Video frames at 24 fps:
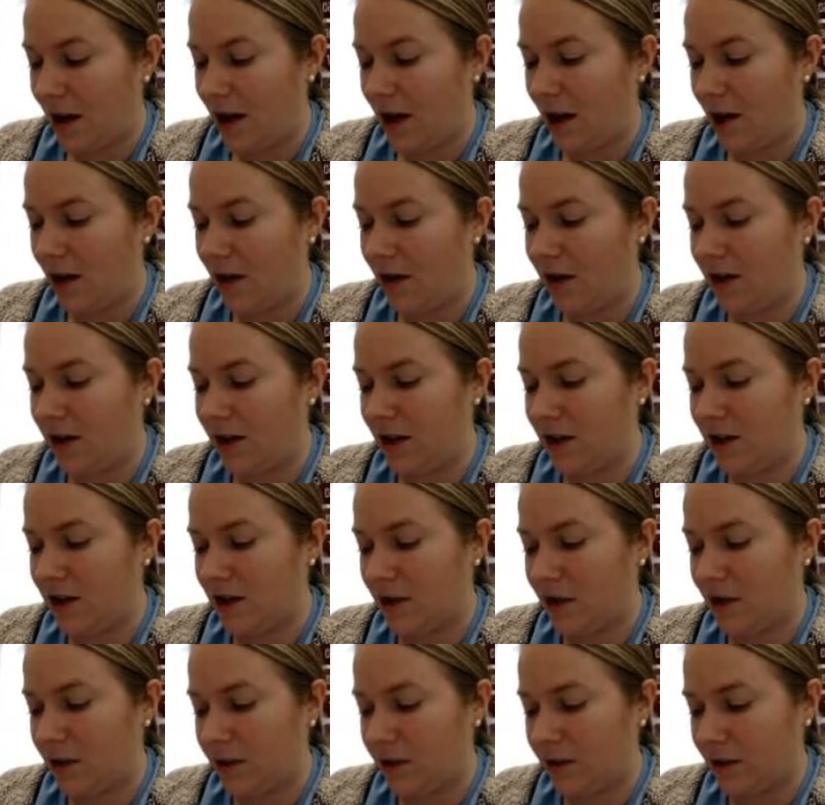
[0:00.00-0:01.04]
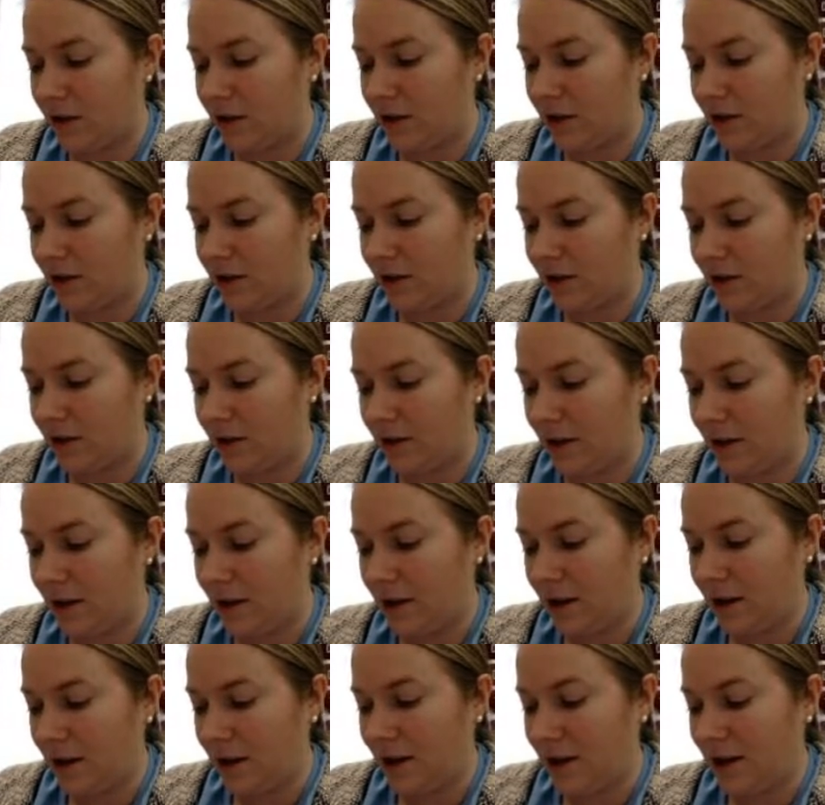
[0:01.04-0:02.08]
area total
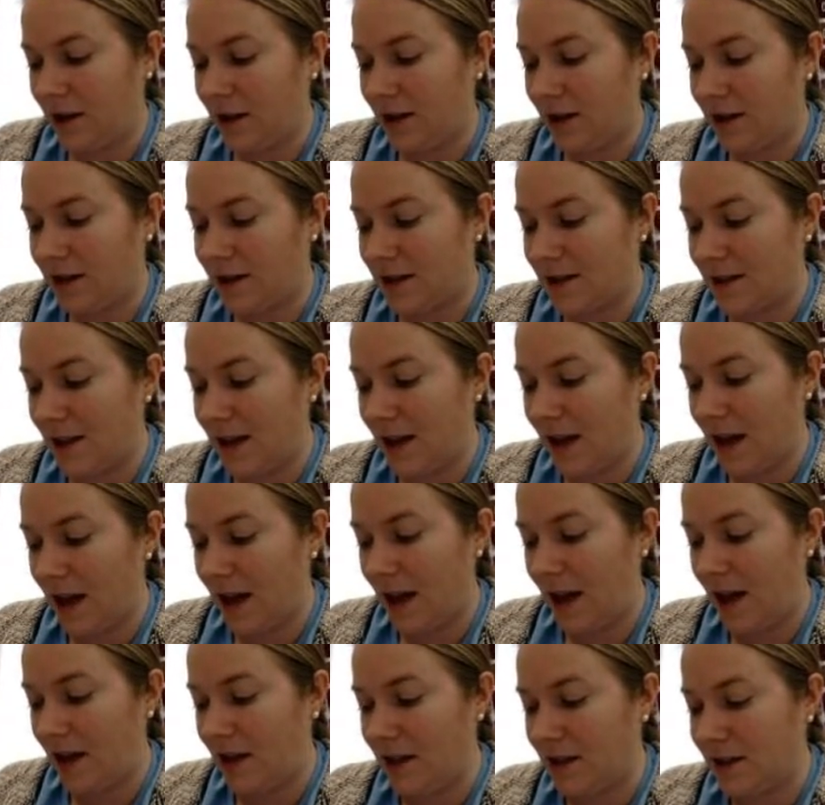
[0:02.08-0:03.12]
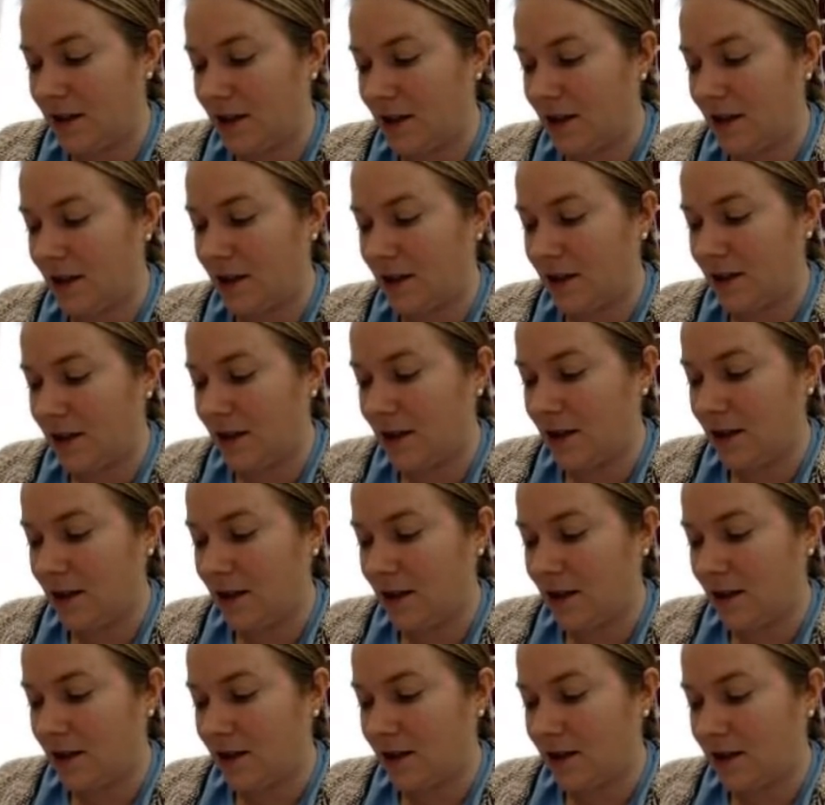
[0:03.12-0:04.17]
is 8
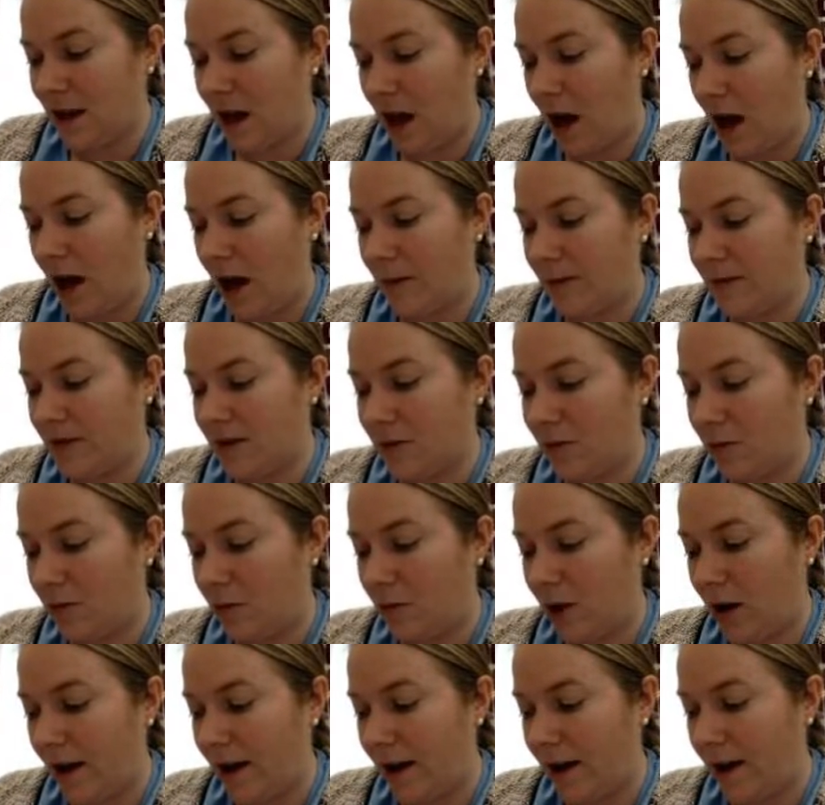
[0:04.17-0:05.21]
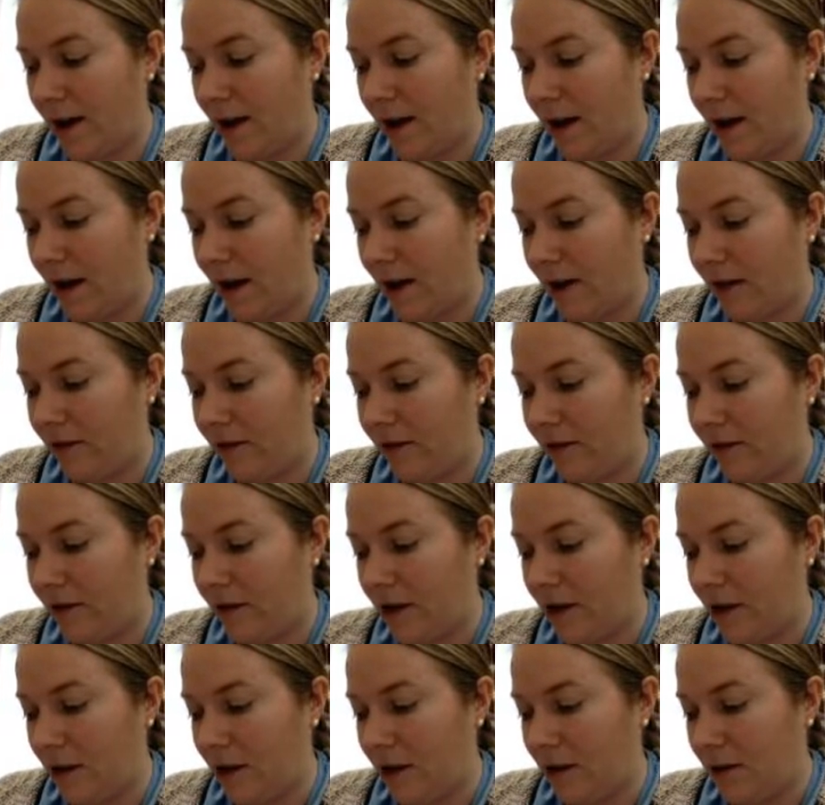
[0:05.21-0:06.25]
times 1/2
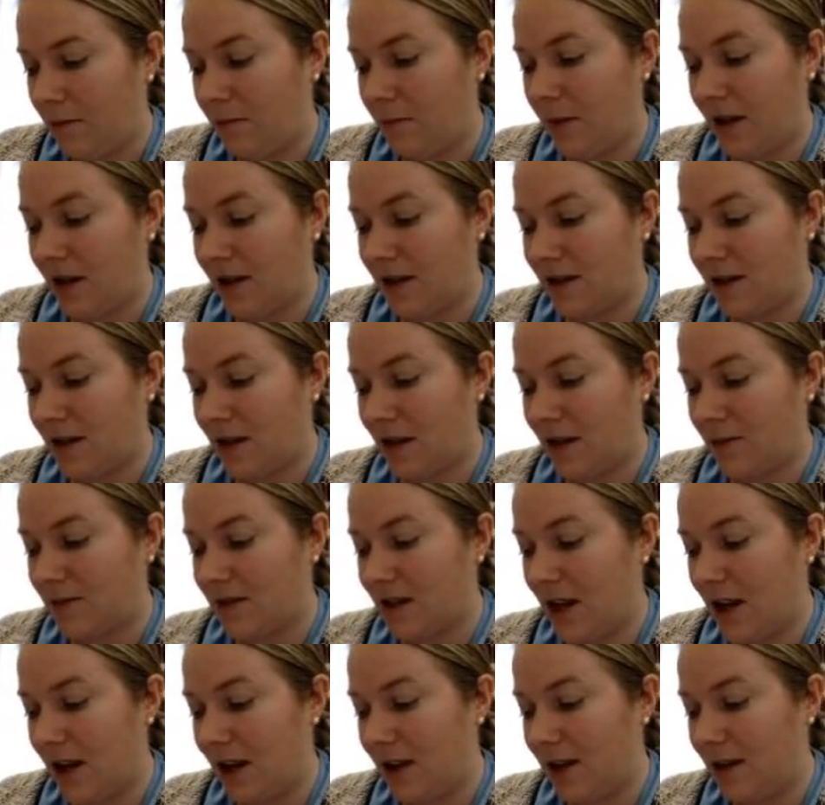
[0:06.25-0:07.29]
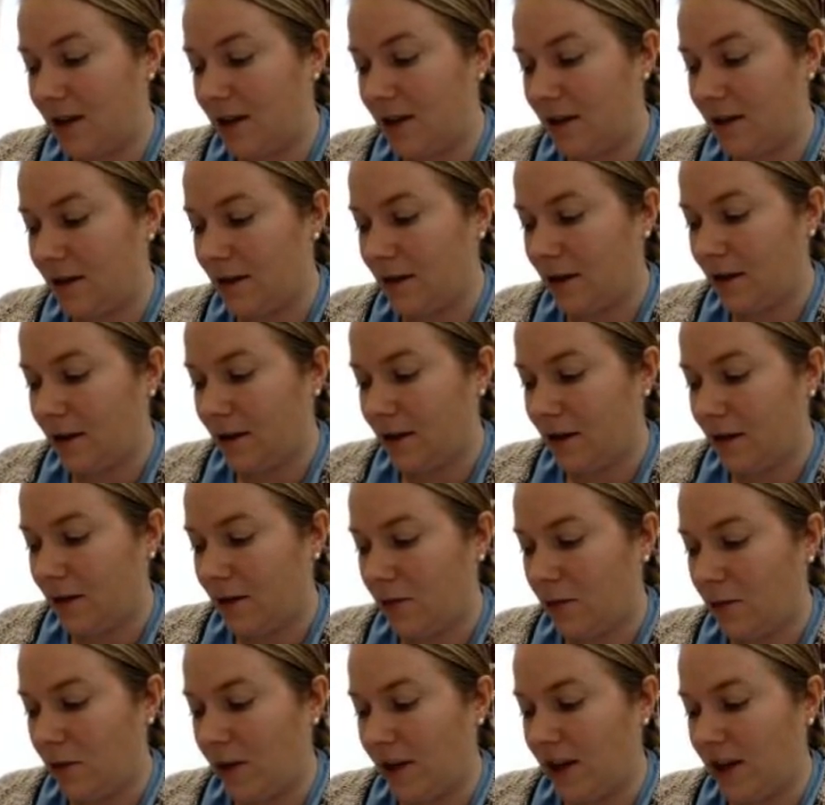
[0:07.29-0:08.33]
base times height,
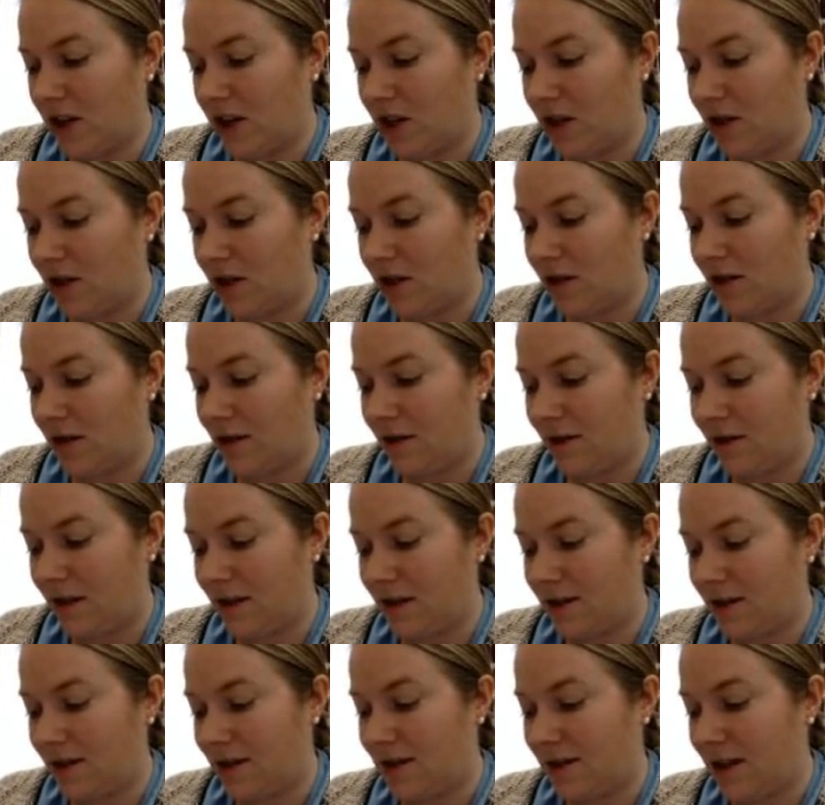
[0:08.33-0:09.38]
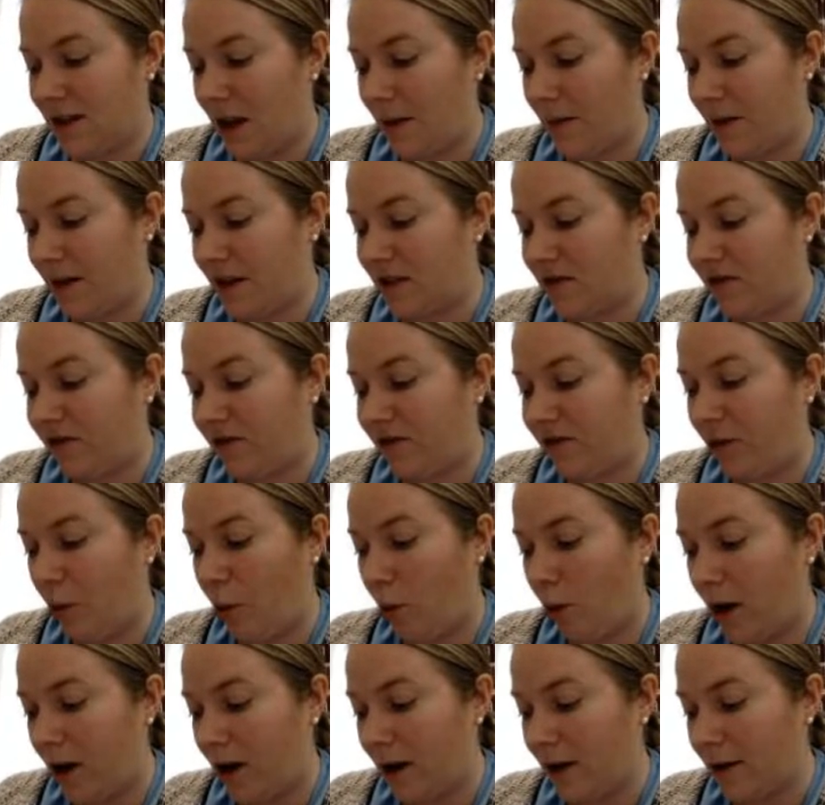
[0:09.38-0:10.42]
which is the same as
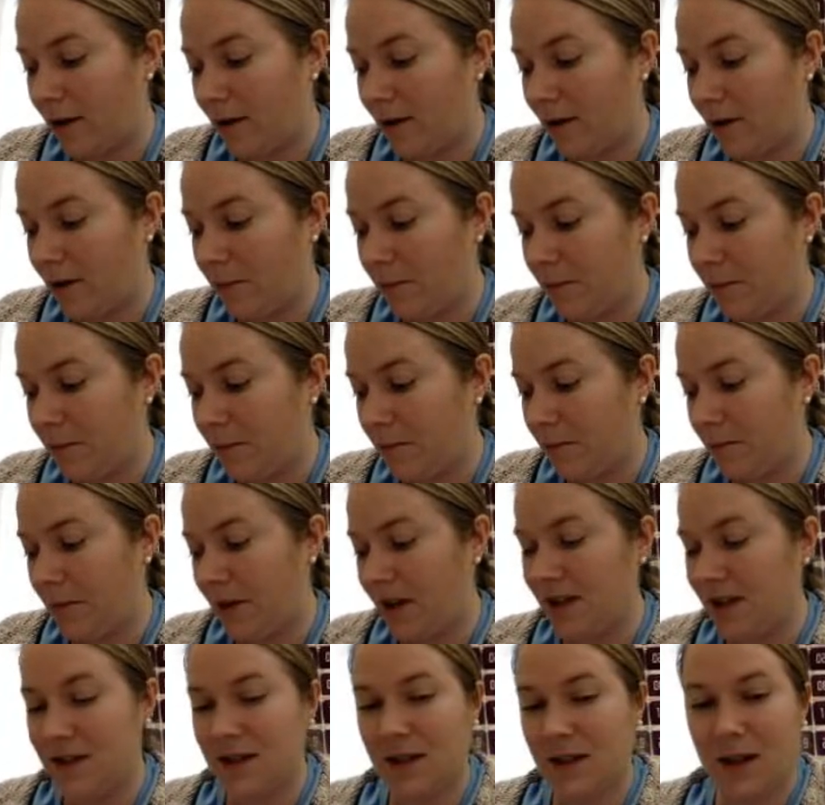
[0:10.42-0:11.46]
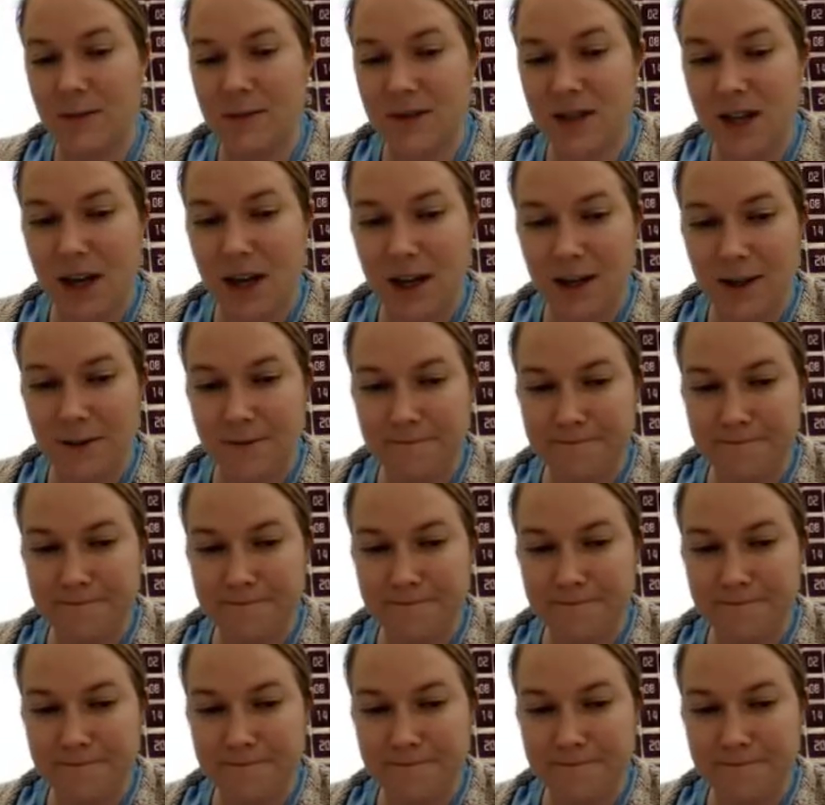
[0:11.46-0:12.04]
4 base times height,